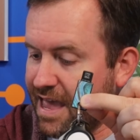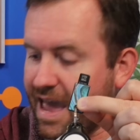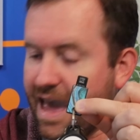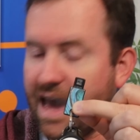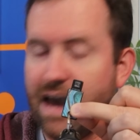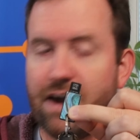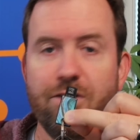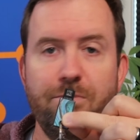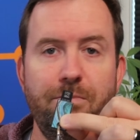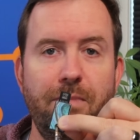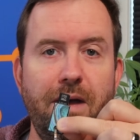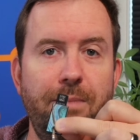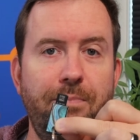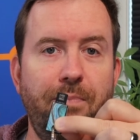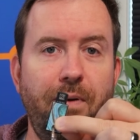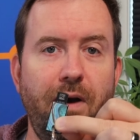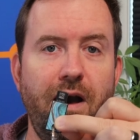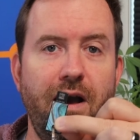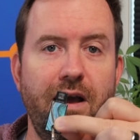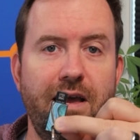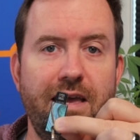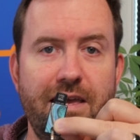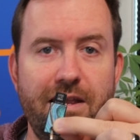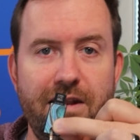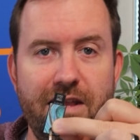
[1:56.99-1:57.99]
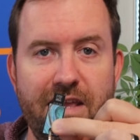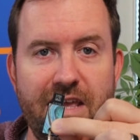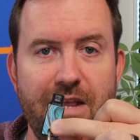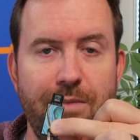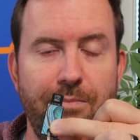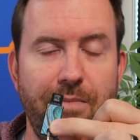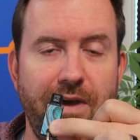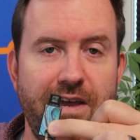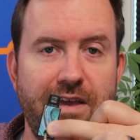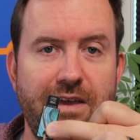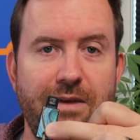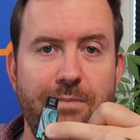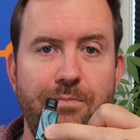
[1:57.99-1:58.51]
out of my pocket, in
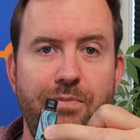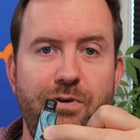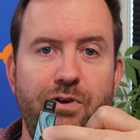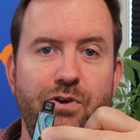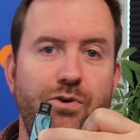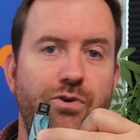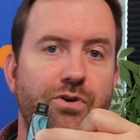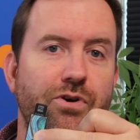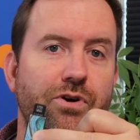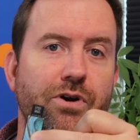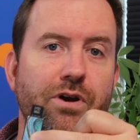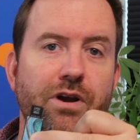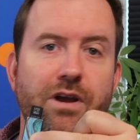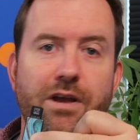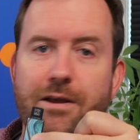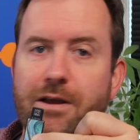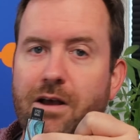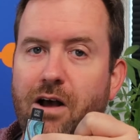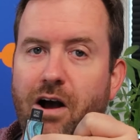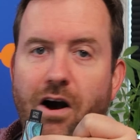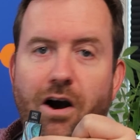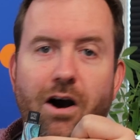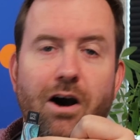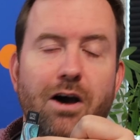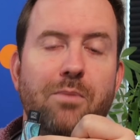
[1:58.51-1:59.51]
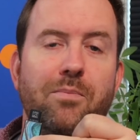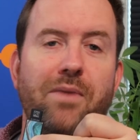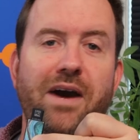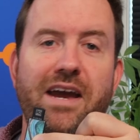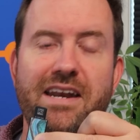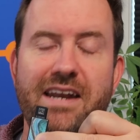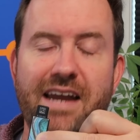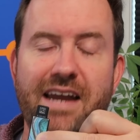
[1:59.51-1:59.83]
my computer, on my